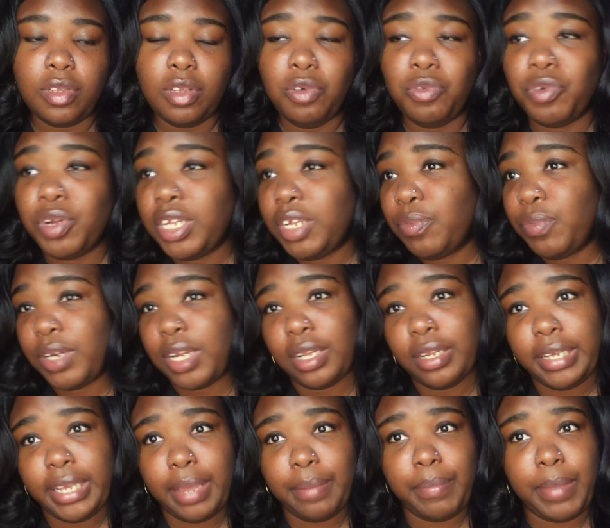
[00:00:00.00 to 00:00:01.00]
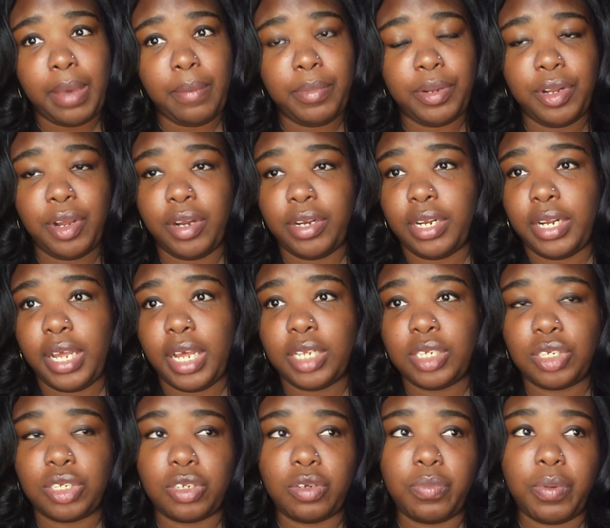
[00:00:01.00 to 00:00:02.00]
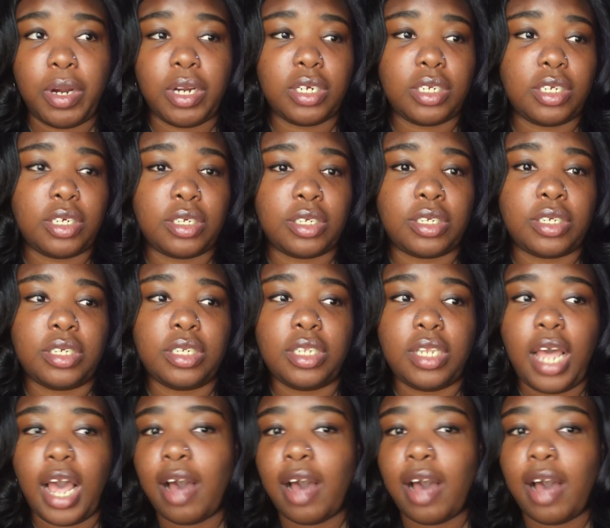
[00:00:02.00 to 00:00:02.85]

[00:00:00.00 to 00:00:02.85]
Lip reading: really, when I look at Matt Menard and Angelo Parker,